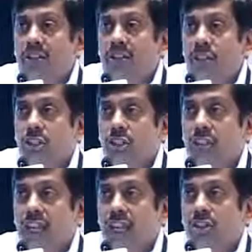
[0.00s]
Somebody
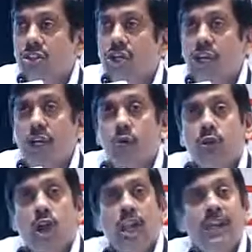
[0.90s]
had to take a
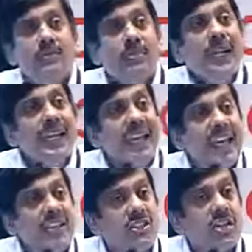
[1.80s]
decision, like
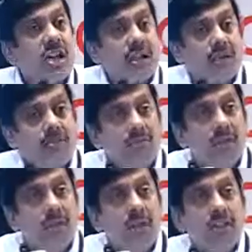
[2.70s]
Dr. Manmohan Singh
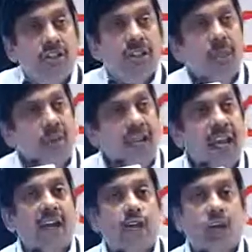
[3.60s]
has to open up the
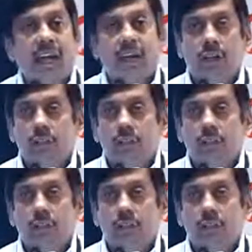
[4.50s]
economy.